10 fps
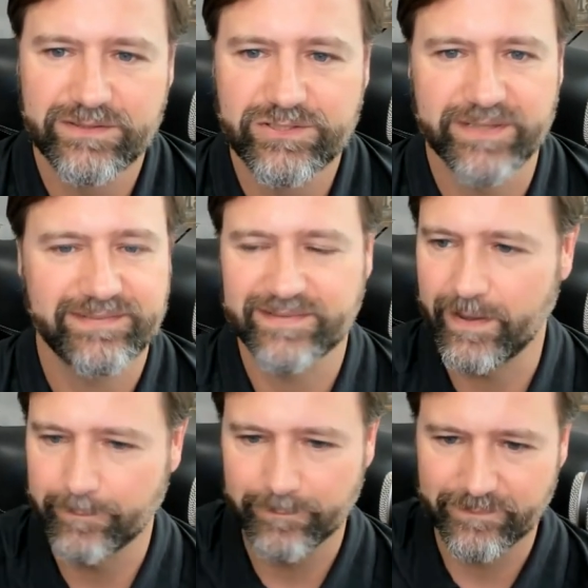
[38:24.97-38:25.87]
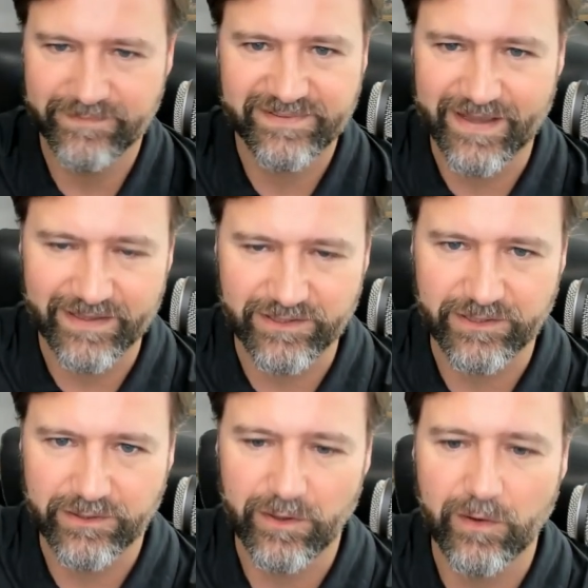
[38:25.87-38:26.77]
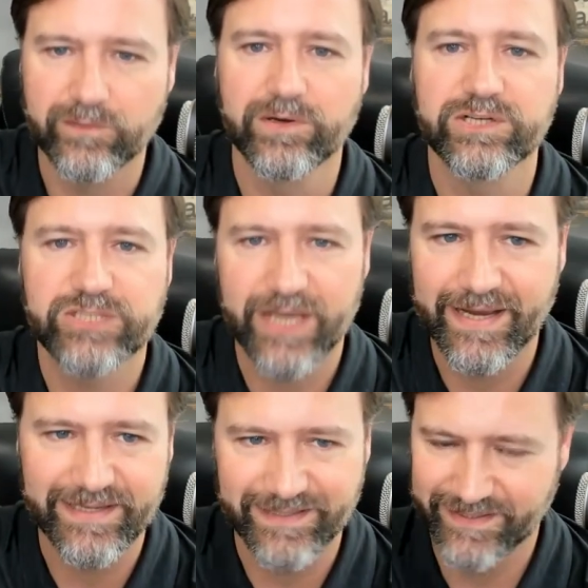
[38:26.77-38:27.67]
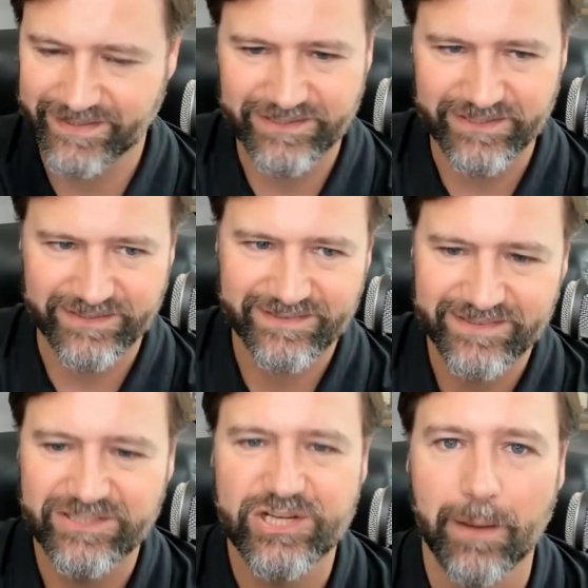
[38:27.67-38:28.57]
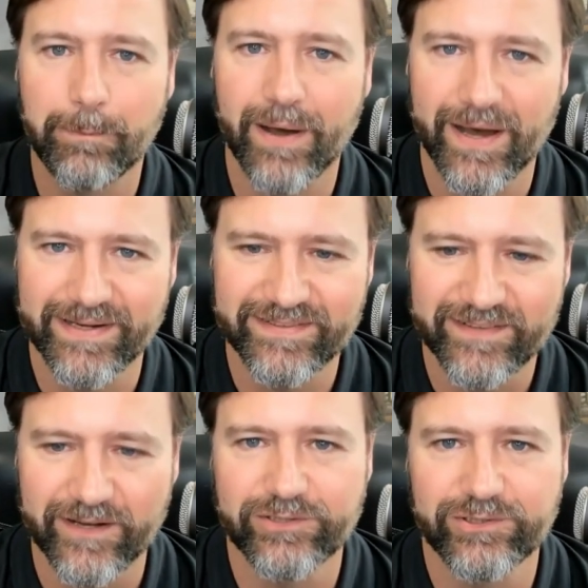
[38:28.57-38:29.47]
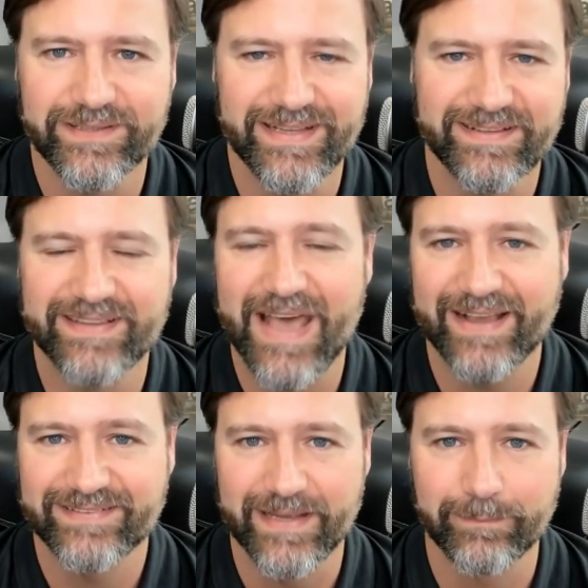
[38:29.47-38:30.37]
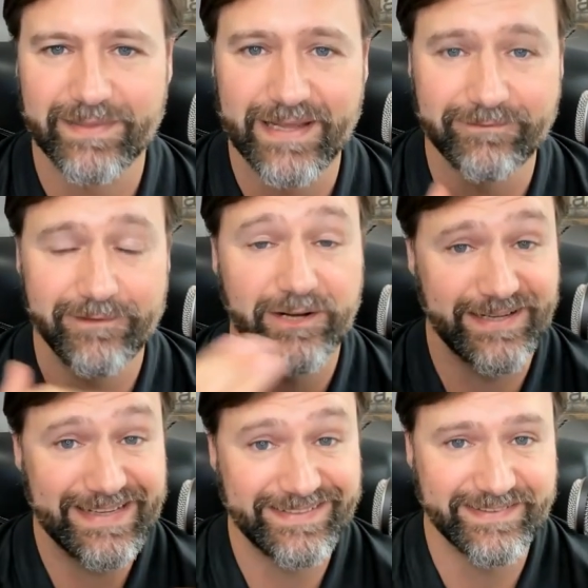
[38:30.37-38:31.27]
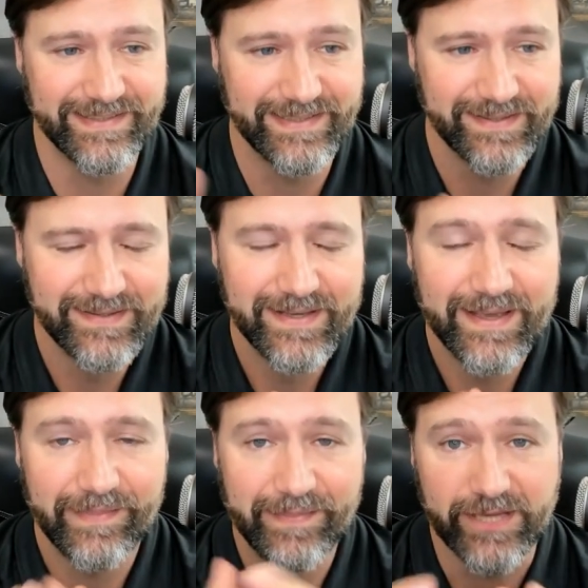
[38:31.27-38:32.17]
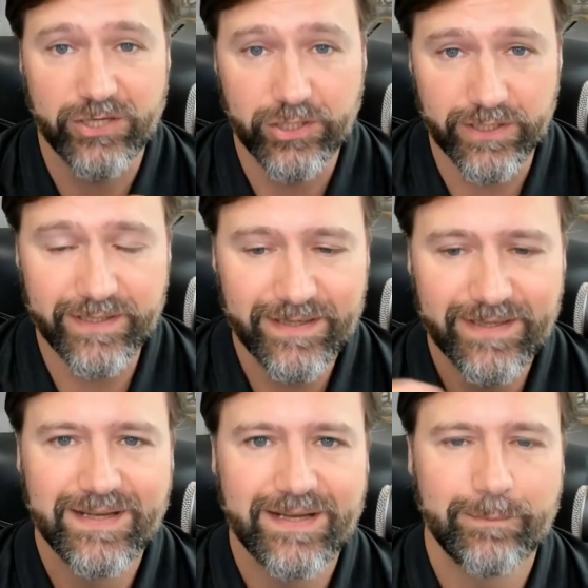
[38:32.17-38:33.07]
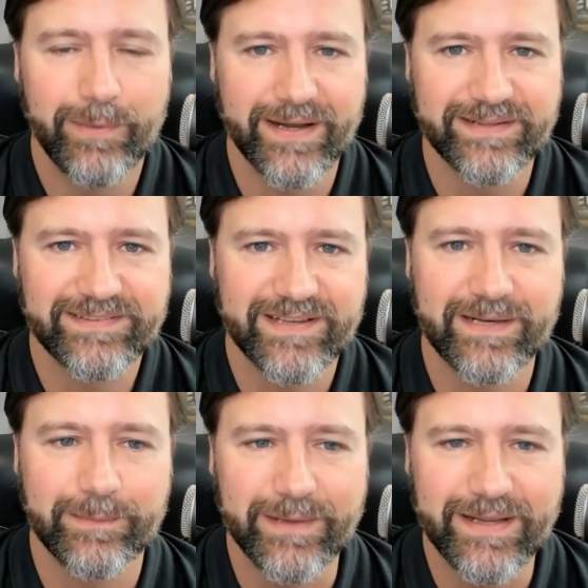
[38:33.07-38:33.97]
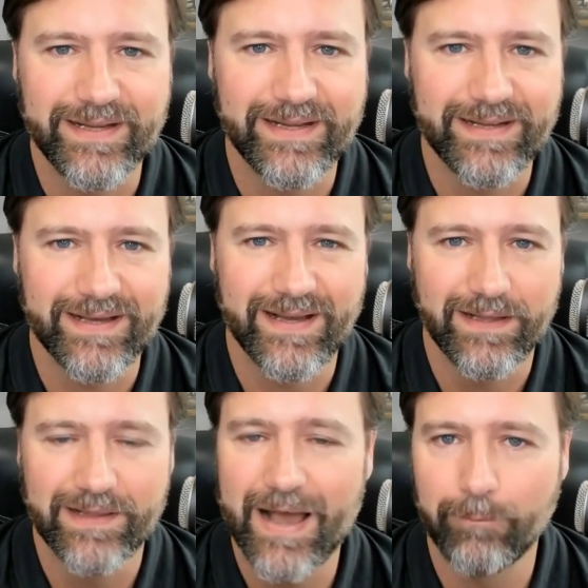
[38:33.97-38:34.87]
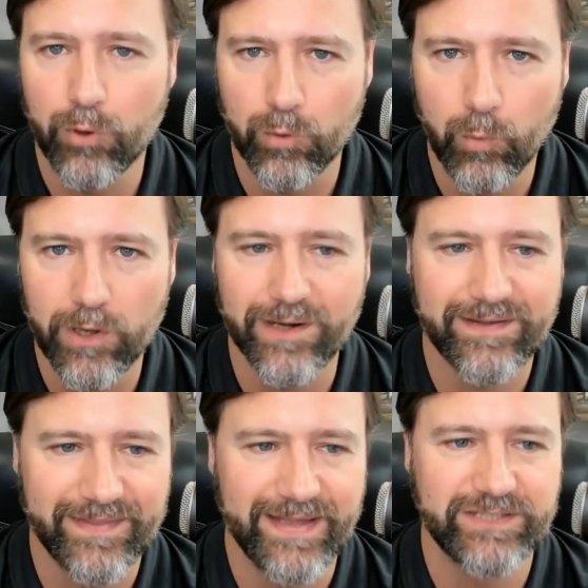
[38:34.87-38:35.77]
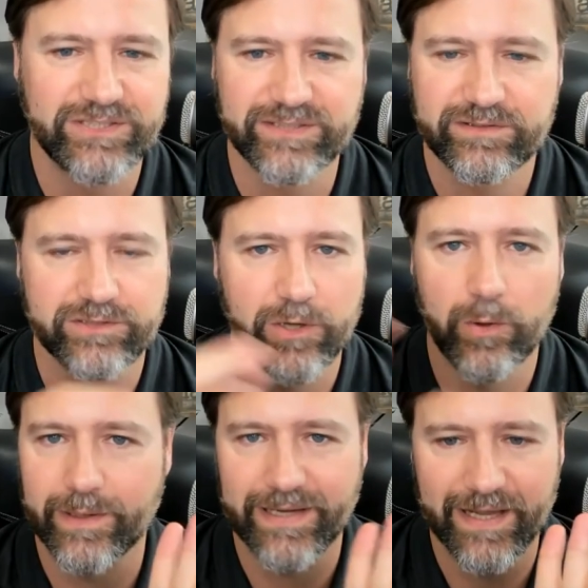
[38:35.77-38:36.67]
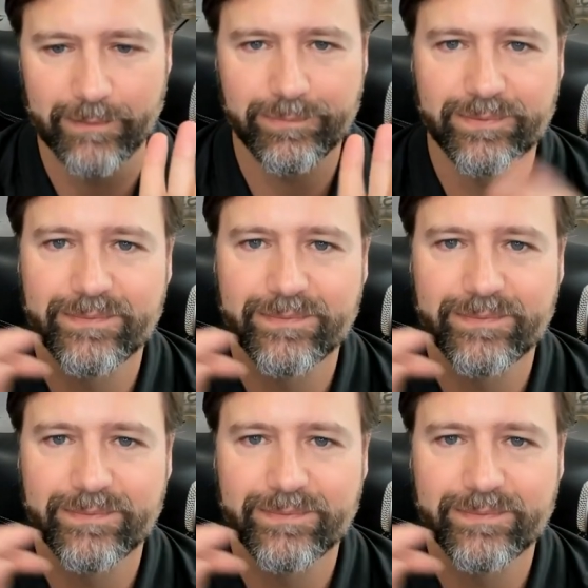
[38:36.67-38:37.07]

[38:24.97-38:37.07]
just some seller over in China could just jump on and start doing the exact same thing very easily. They could, but it's going to be a lot more work than just throwing up